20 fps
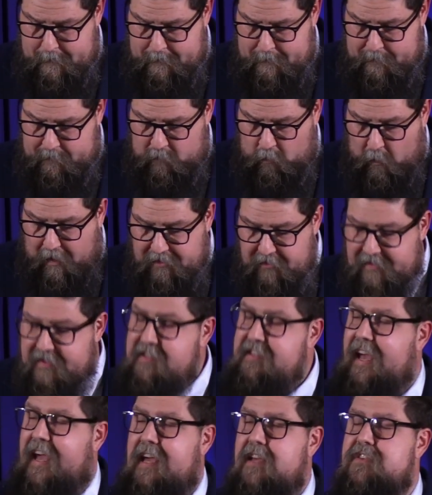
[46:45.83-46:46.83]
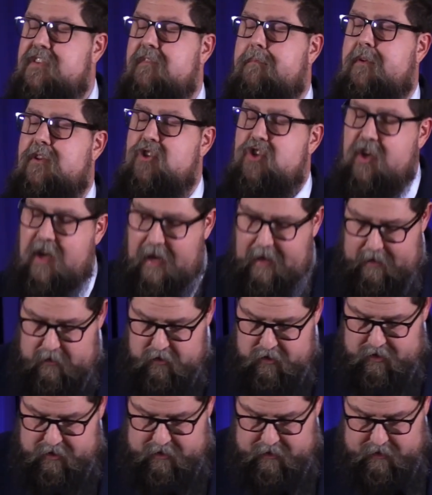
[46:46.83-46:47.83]
Whether the days have been
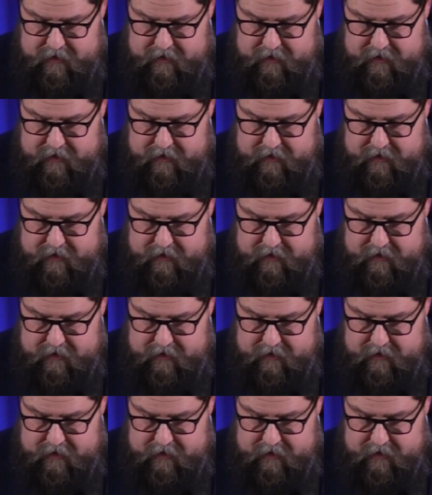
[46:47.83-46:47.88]
changed to